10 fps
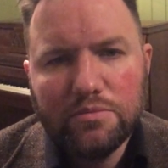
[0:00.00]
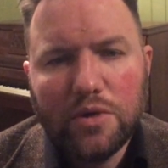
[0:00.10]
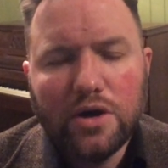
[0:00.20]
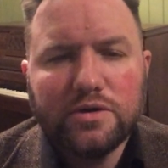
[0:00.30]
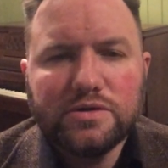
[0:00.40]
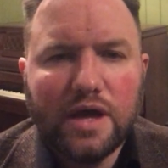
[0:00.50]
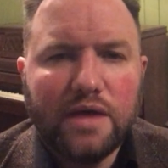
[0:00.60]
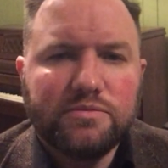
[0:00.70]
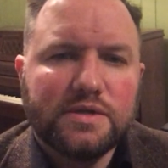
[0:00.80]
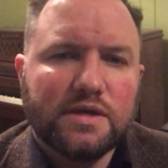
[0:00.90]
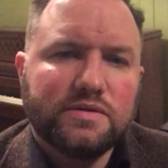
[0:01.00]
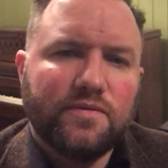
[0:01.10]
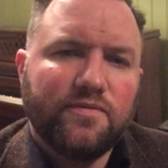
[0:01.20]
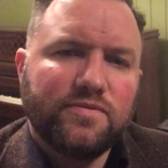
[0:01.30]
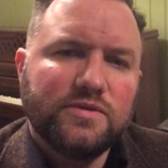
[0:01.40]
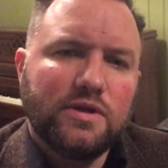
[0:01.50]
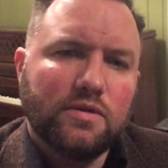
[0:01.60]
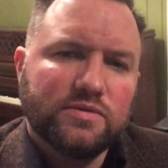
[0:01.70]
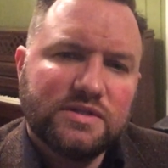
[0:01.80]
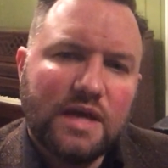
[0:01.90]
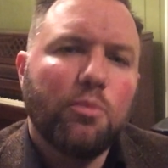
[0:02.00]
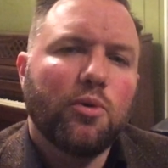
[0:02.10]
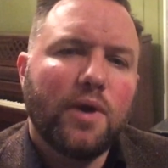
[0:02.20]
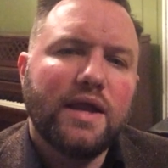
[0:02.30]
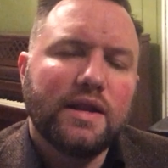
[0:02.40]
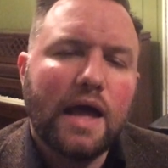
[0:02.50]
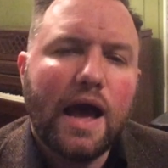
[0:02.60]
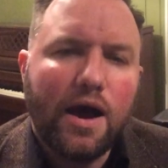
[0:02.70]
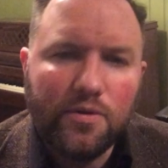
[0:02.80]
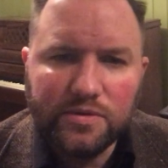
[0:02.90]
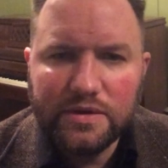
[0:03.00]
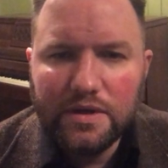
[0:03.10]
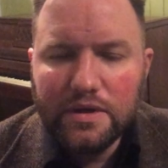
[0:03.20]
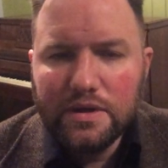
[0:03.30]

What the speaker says: Modern times has separated out